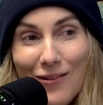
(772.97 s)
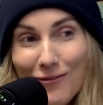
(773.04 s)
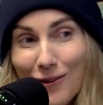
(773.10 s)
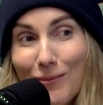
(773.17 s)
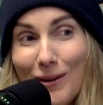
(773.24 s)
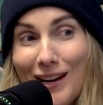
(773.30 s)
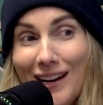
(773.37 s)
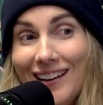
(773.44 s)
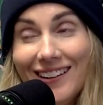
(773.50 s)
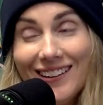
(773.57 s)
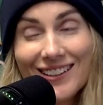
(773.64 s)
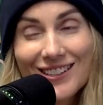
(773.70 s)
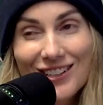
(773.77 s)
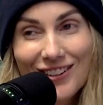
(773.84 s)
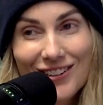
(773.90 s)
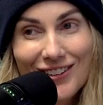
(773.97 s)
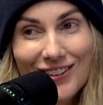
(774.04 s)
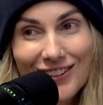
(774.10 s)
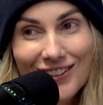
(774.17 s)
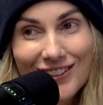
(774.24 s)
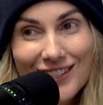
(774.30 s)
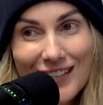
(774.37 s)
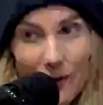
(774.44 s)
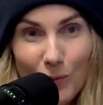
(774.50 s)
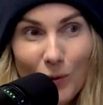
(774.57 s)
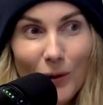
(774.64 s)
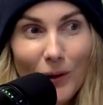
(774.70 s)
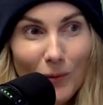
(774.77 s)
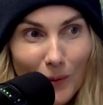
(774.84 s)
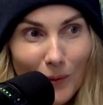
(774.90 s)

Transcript: from an internal standpoint.